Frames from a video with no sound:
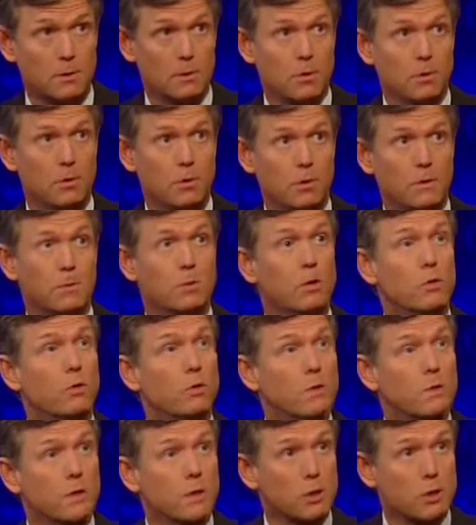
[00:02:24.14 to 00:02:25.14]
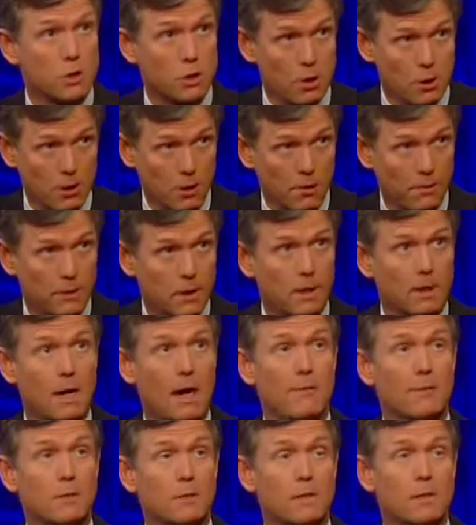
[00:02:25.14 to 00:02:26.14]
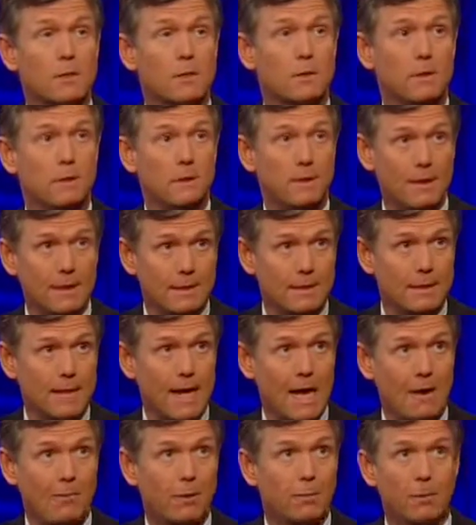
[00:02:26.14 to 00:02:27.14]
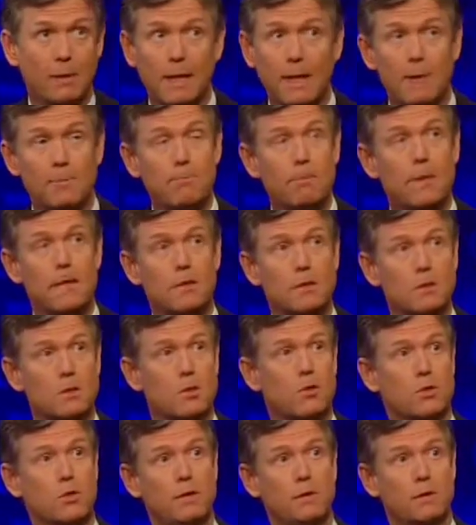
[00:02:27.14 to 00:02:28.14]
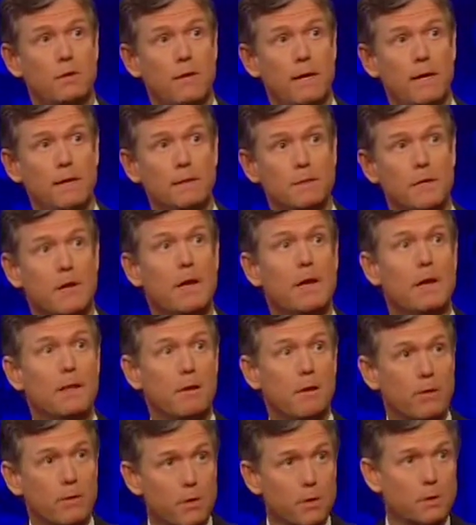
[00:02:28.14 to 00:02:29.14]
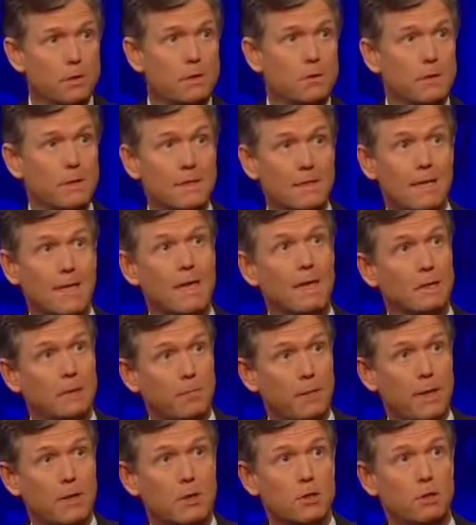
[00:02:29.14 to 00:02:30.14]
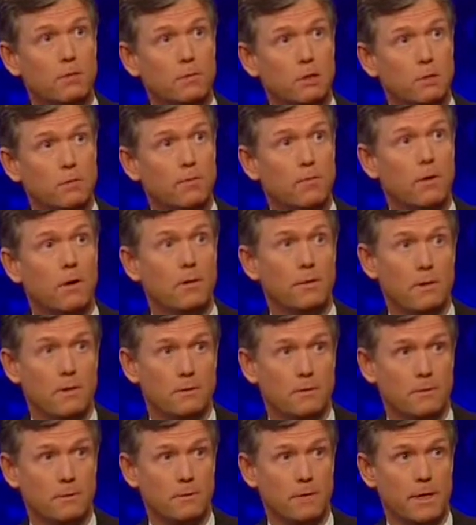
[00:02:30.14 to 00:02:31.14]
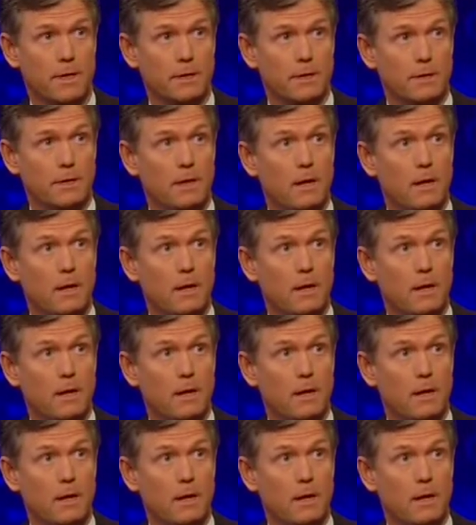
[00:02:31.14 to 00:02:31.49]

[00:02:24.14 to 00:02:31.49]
schools, which was deserved, a conversation that needed to happen. But like many social trends, there are those who then take the pendulum too far in the other direction.